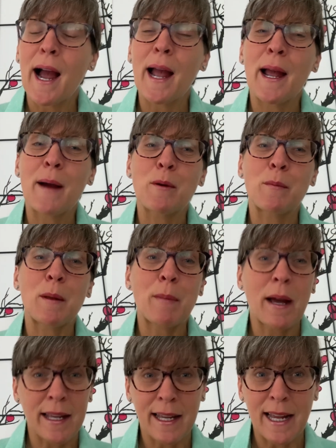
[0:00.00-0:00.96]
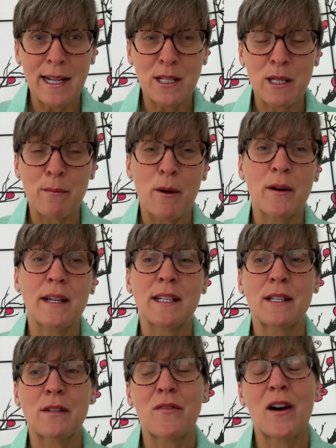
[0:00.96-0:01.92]
I will be back again tomorrow
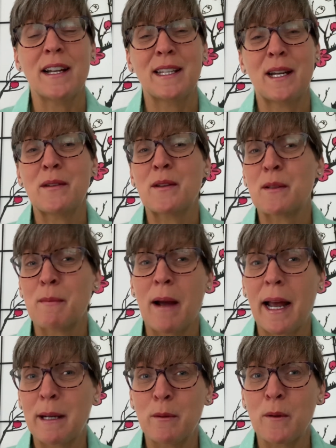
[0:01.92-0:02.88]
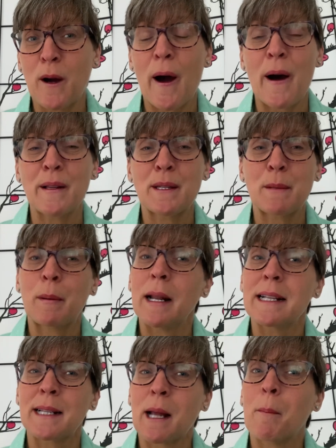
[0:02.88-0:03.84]
as it's Friday. I'll use my animal card, so
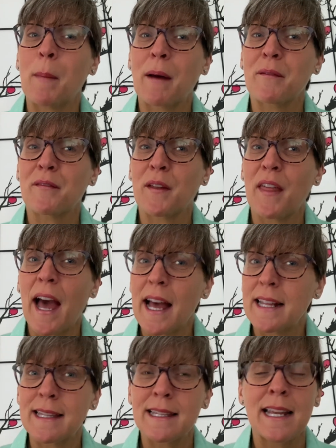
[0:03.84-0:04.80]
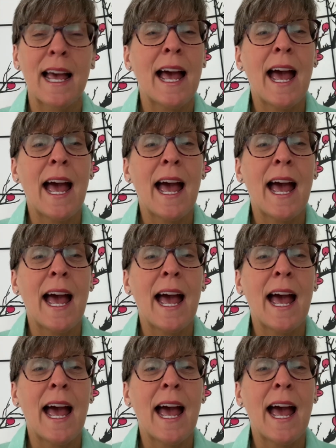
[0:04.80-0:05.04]
please come back for that.